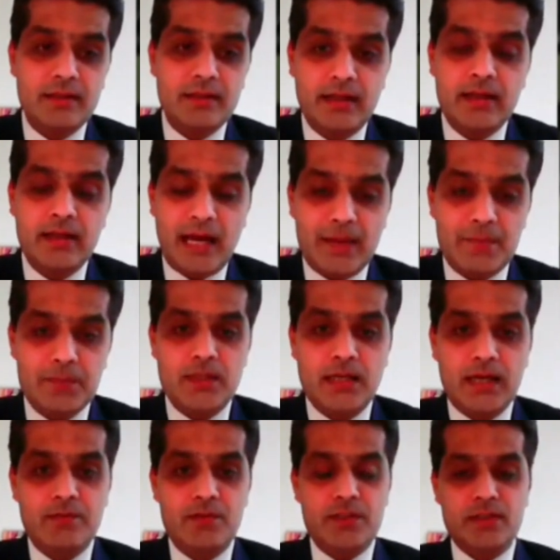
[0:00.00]
33 times,
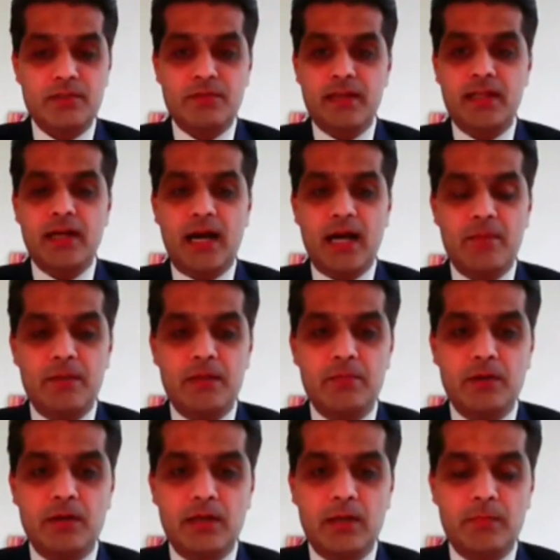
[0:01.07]
right, which is a very high P
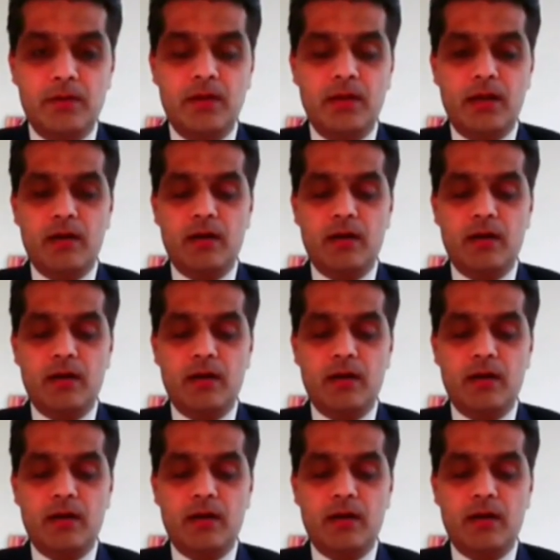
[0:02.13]
multiple.